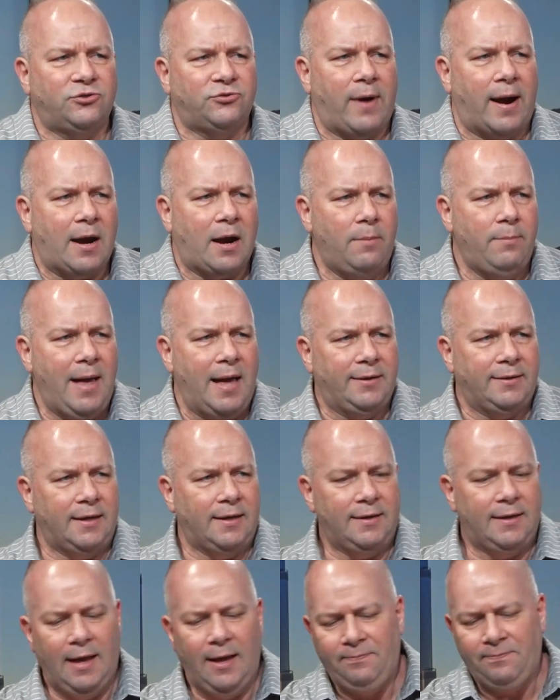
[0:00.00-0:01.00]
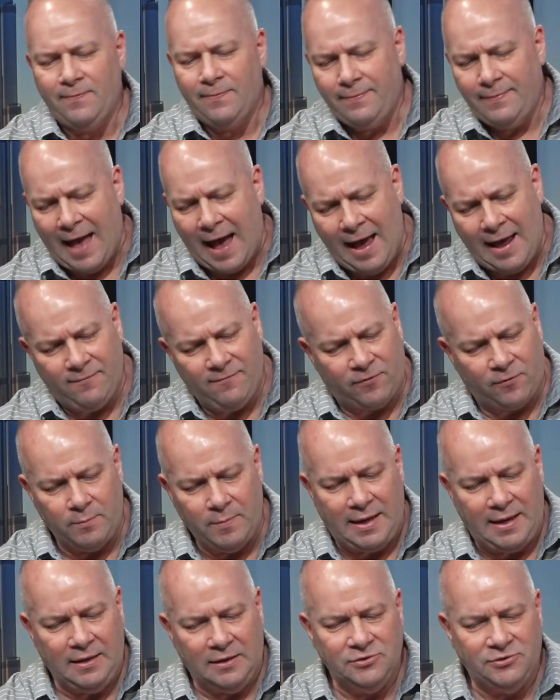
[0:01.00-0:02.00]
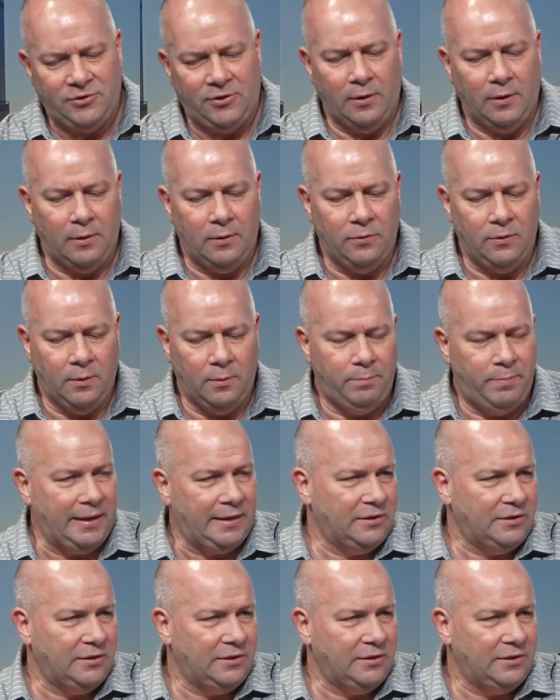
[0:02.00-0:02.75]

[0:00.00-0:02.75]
recommend it? That, for me, is the big